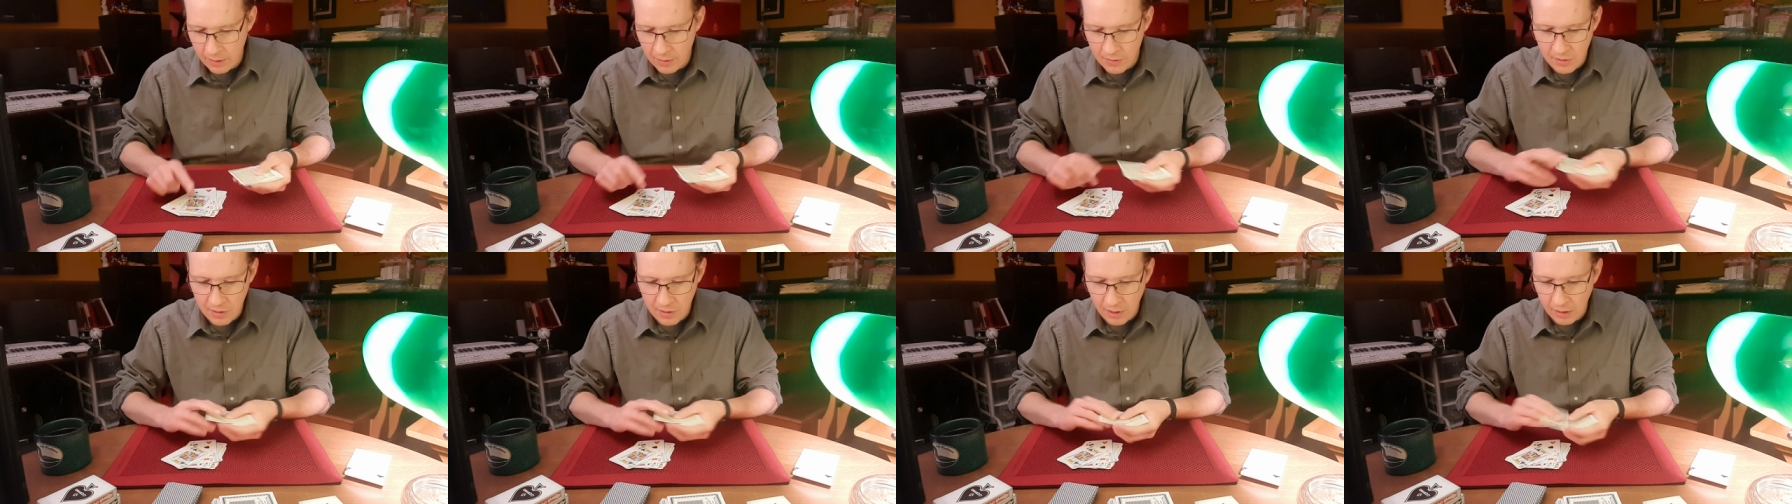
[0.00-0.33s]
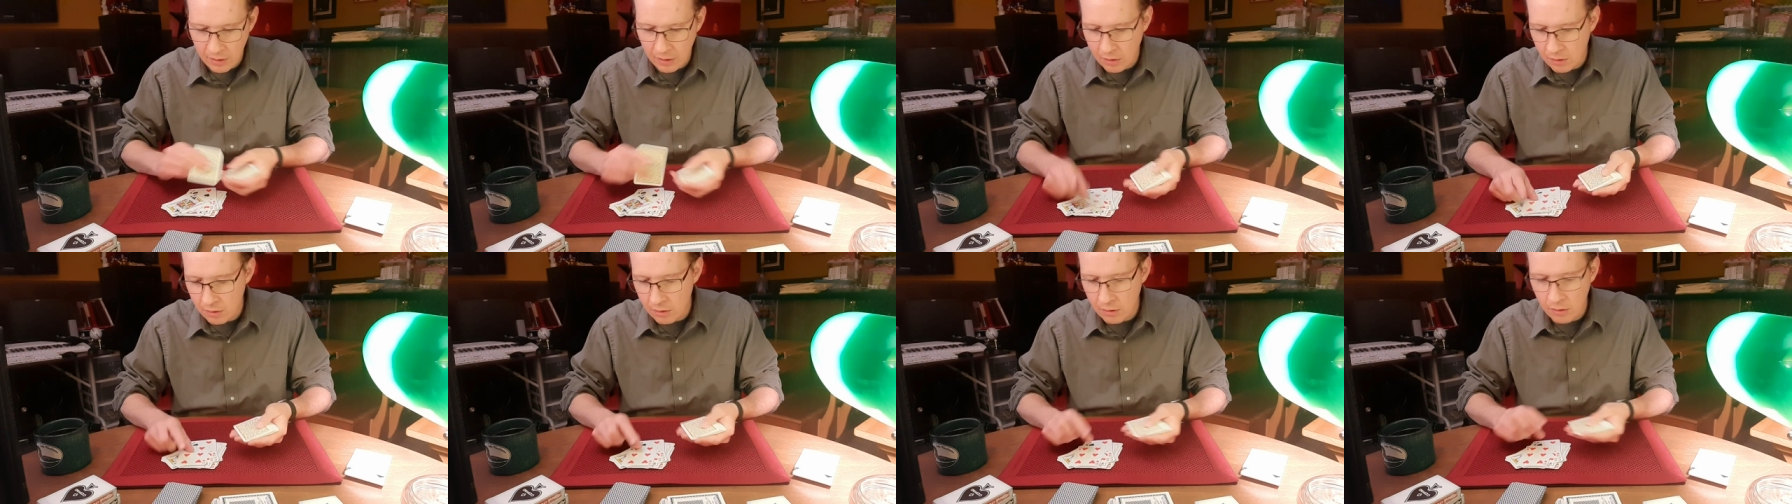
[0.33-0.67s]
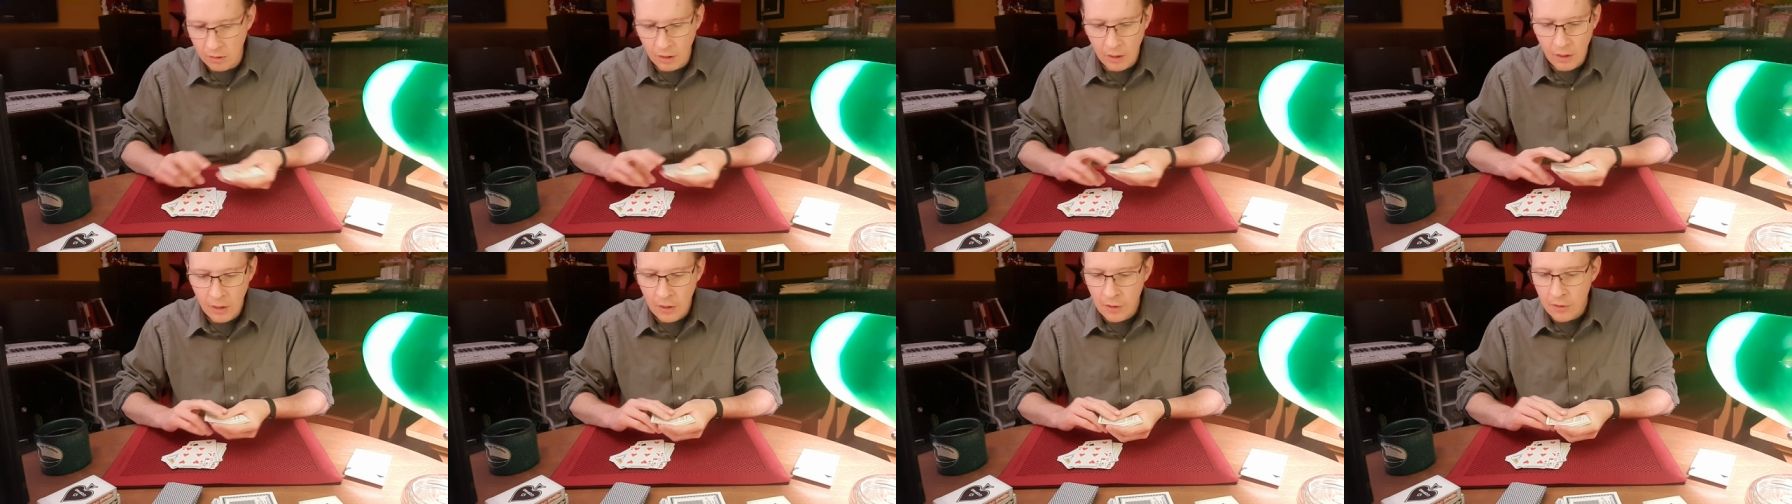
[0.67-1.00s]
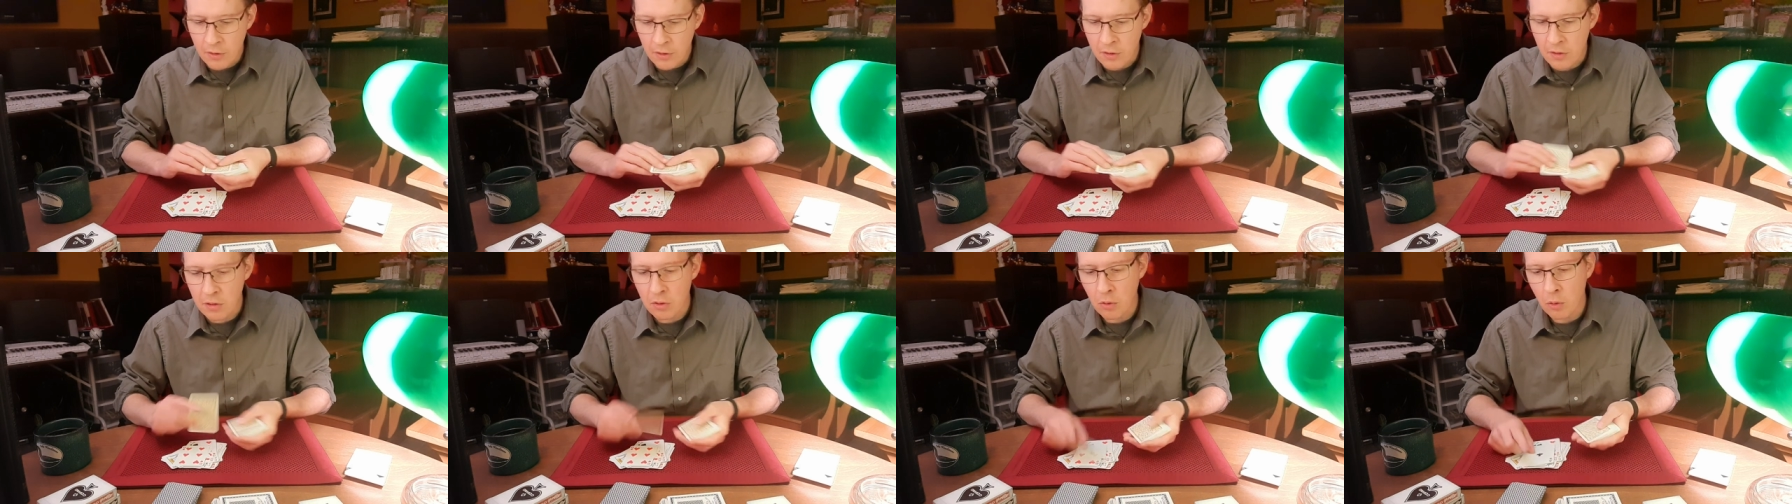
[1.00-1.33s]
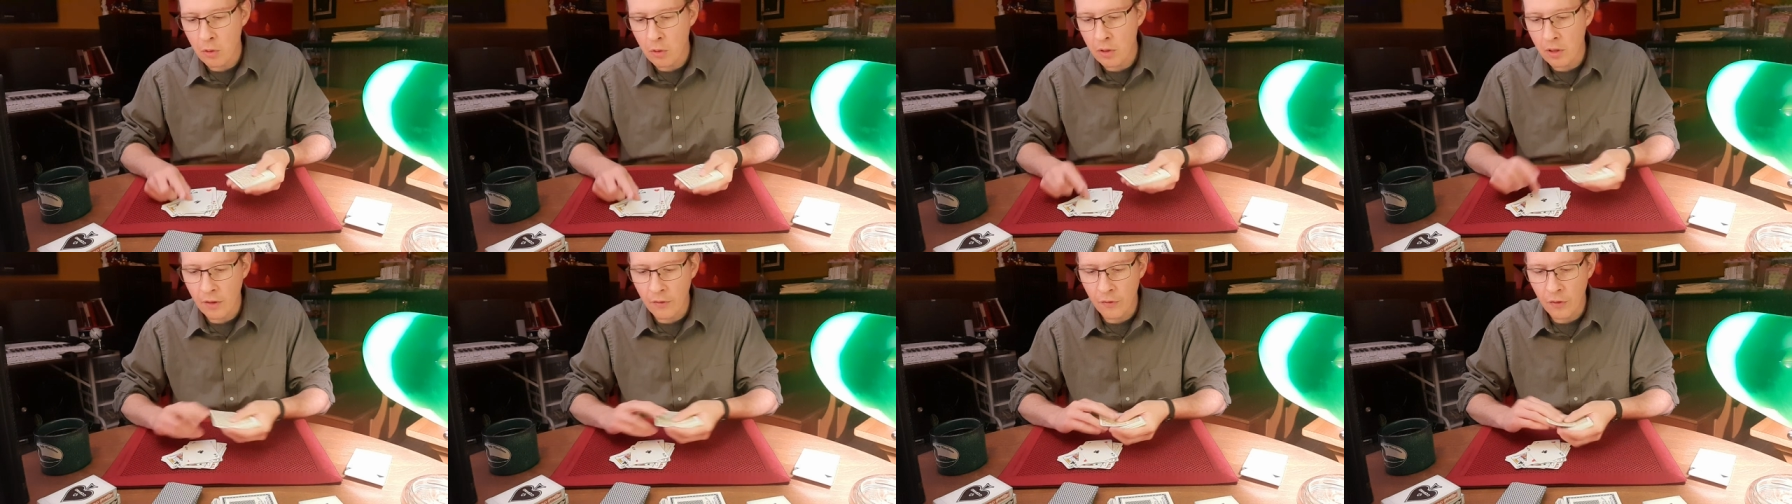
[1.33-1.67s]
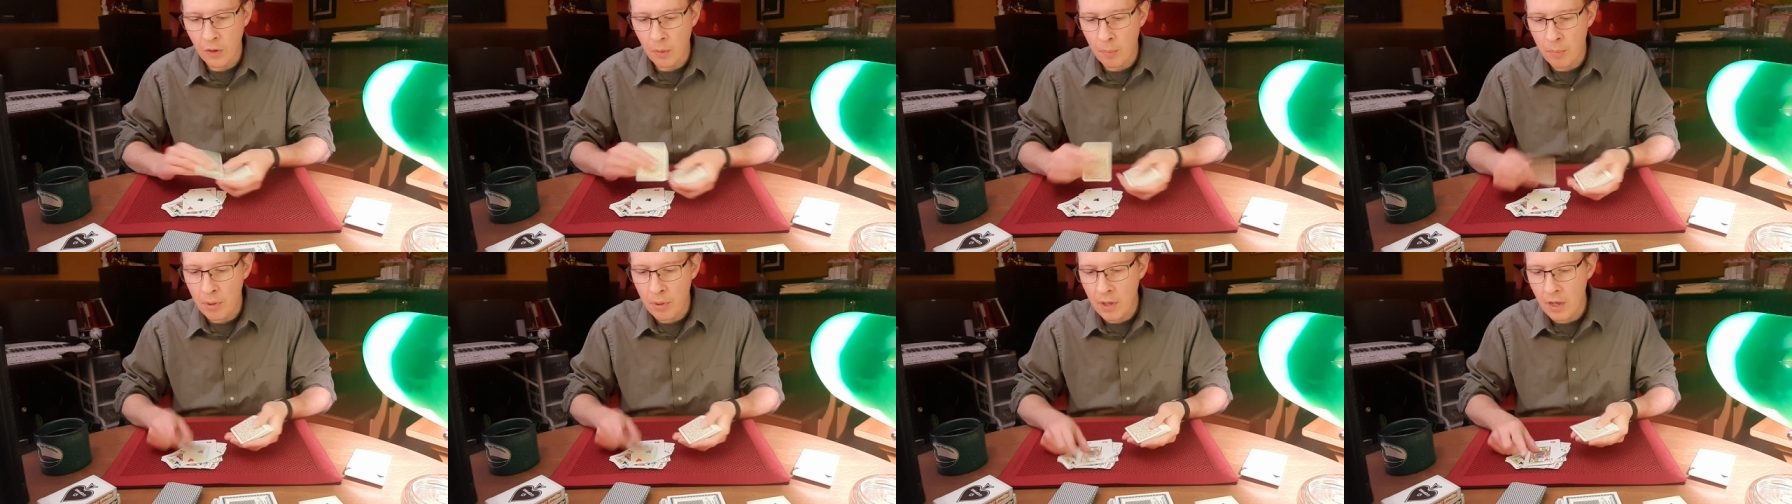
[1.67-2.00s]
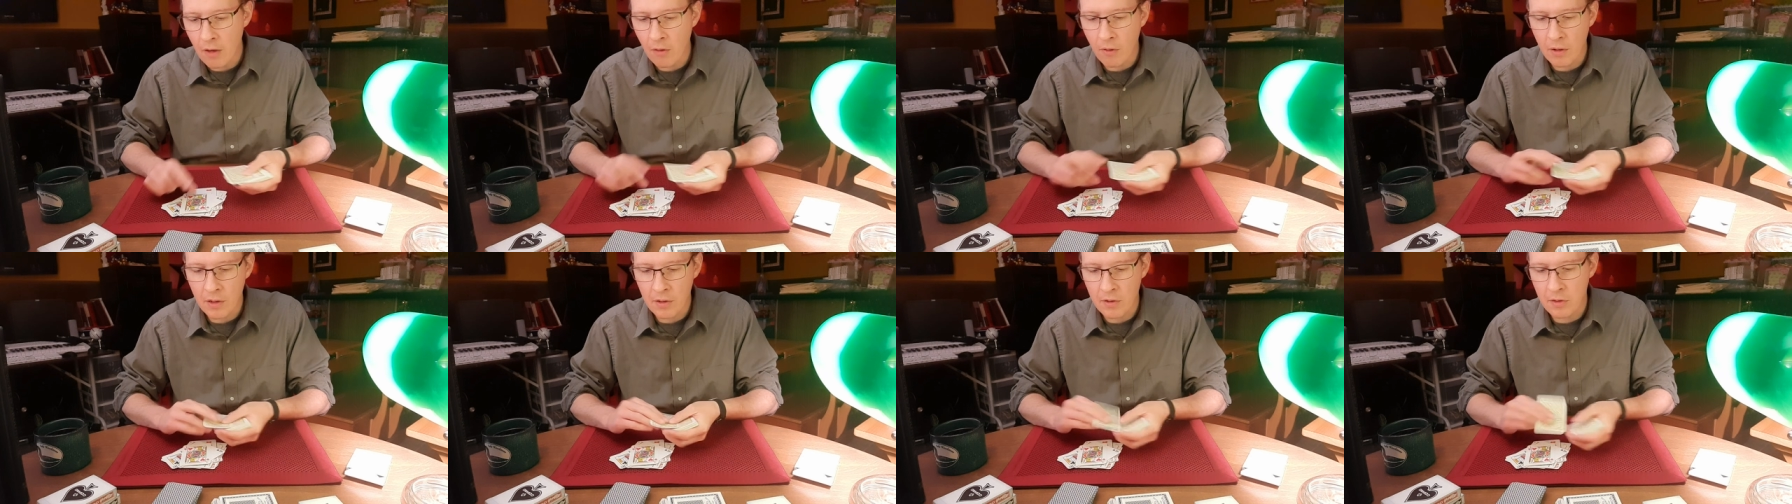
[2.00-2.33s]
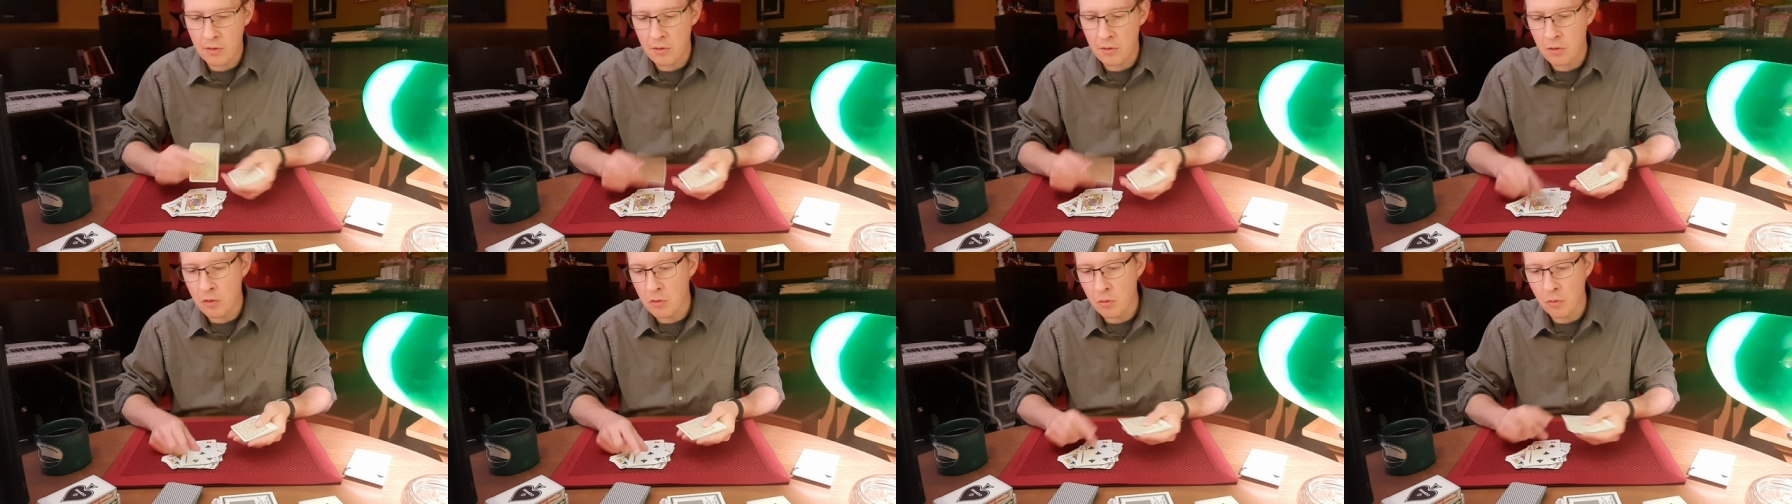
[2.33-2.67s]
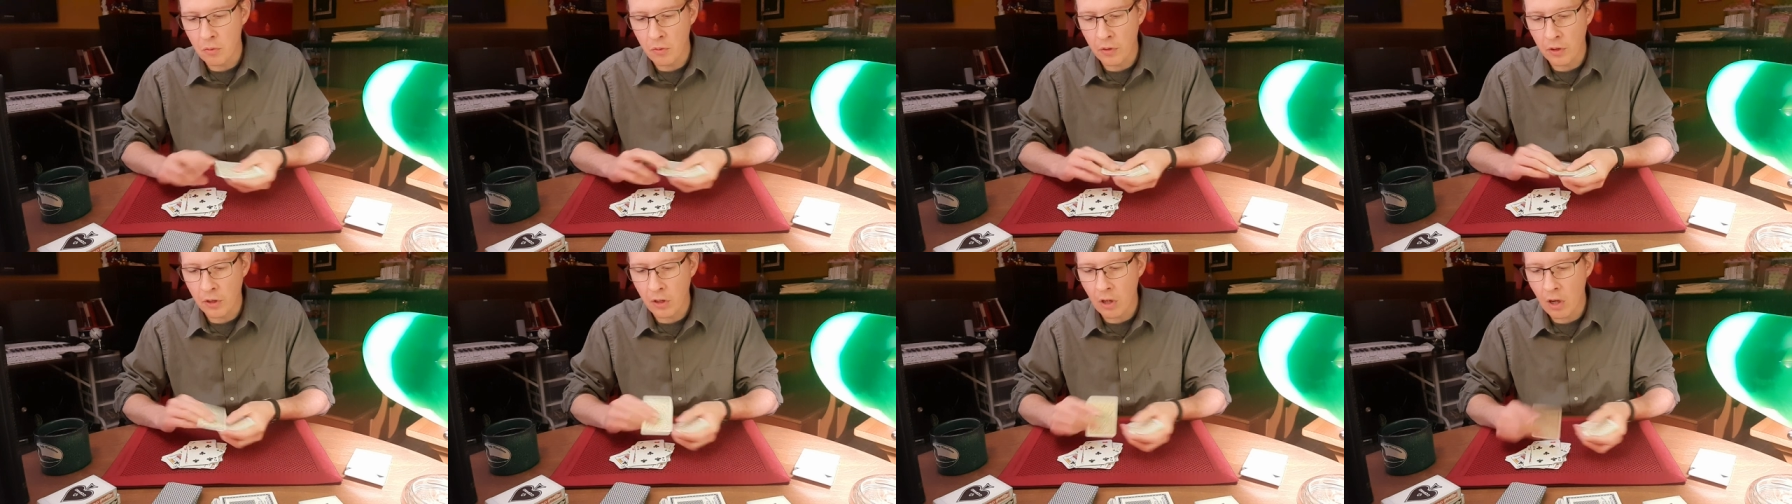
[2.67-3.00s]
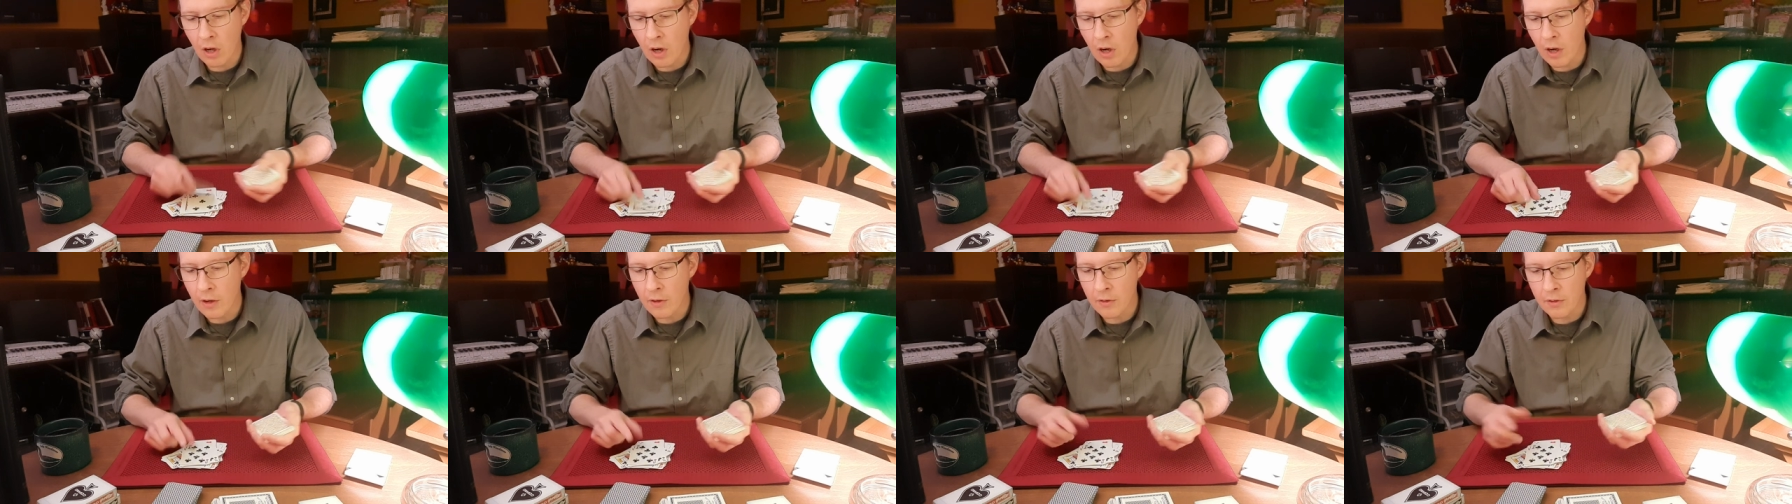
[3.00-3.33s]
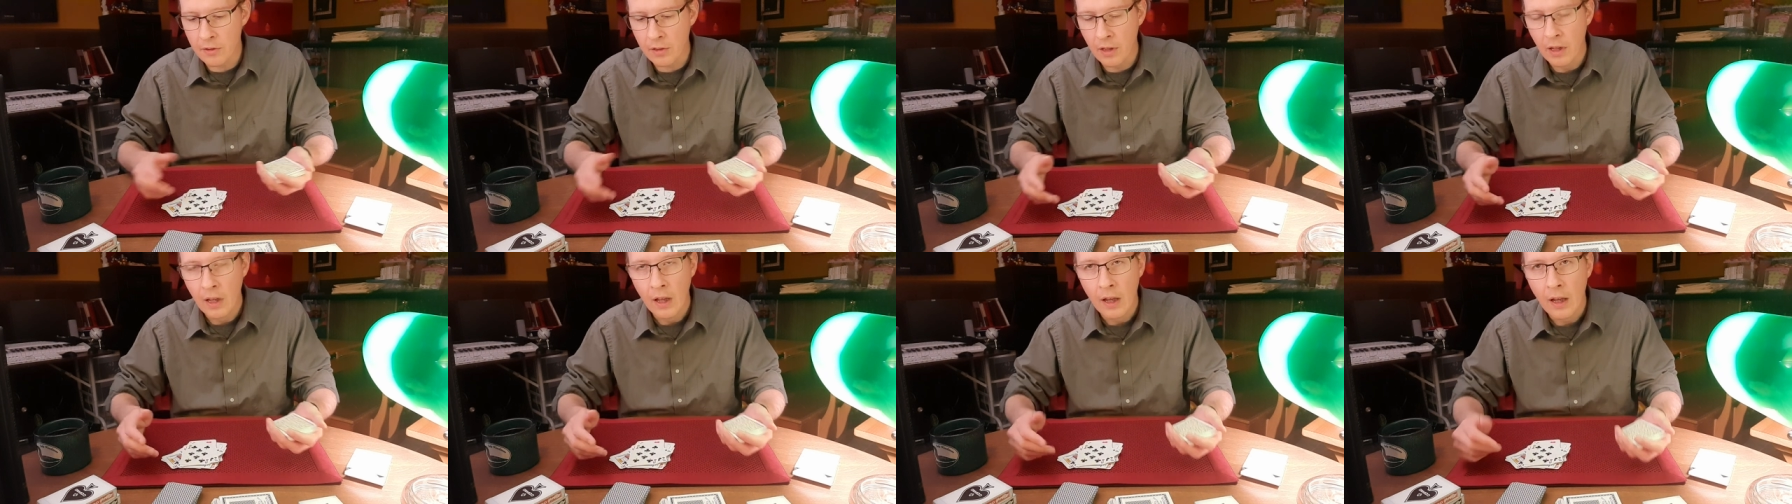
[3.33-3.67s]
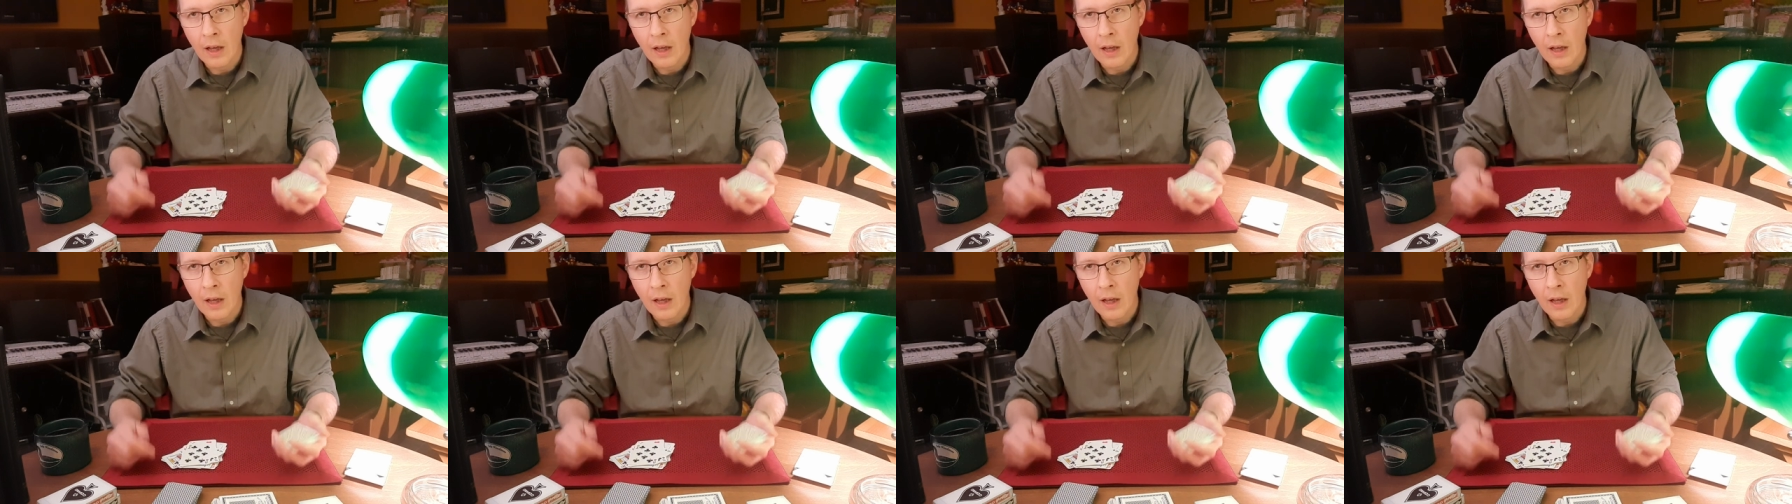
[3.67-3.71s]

cyclical sort of appearance to the cards.